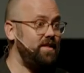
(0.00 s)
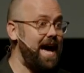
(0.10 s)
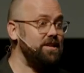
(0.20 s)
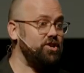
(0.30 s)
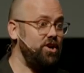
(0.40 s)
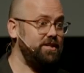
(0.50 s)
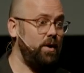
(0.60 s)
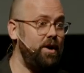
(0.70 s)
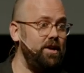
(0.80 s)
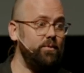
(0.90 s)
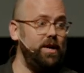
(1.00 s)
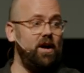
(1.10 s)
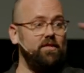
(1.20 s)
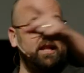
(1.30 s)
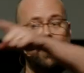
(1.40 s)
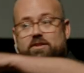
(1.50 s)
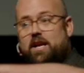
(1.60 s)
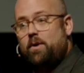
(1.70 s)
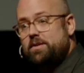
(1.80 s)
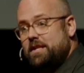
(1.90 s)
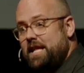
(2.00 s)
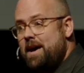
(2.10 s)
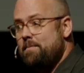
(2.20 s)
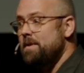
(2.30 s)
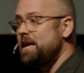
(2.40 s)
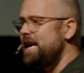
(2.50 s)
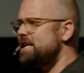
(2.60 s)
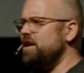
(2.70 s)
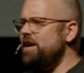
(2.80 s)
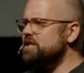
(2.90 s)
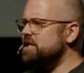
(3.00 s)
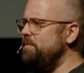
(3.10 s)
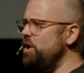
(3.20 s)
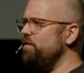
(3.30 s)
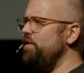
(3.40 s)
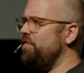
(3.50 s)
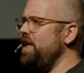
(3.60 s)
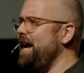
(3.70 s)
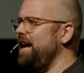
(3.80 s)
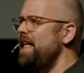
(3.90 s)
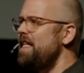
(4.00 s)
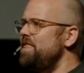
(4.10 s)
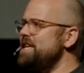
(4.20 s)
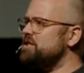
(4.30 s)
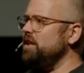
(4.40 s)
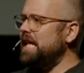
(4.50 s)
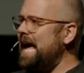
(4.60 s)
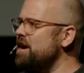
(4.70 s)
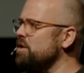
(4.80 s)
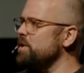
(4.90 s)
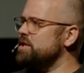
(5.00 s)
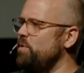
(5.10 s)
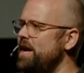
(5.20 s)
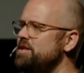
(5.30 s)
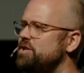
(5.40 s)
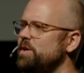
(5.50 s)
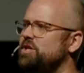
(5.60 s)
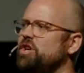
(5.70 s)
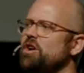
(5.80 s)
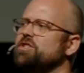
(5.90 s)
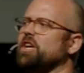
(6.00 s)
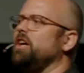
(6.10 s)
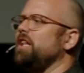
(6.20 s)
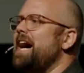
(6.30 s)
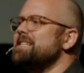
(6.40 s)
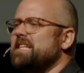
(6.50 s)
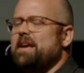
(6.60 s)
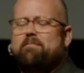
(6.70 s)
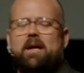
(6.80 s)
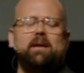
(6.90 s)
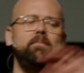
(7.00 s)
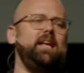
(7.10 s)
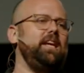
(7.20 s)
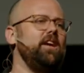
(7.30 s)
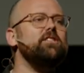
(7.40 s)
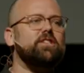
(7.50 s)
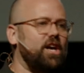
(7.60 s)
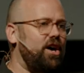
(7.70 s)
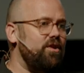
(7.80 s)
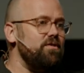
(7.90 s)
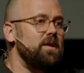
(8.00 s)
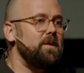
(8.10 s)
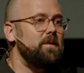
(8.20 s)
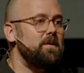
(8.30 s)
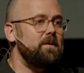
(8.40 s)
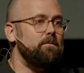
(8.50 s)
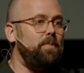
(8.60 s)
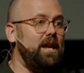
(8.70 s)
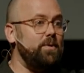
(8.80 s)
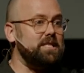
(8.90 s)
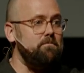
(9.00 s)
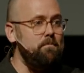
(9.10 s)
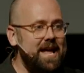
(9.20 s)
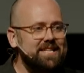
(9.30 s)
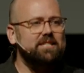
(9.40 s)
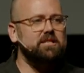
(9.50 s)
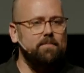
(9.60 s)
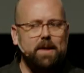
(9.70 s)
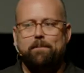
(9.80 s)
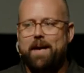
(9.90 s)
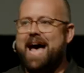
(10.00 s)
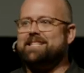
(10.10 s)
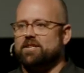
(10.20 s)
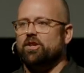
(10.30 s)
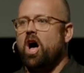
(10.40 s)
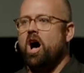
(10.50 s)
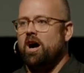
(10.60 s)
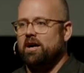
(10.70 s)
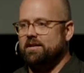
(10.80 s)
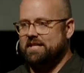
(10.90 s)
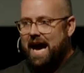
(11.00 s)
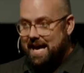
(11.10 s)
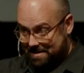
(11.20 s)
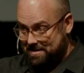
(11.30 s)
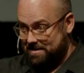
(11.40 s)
to that church, I want you to read all the letters I wrote to them. So here's the beautiful thing this letter was written to a church in Colossae many, many years ago, but it was meant to be passed along to us.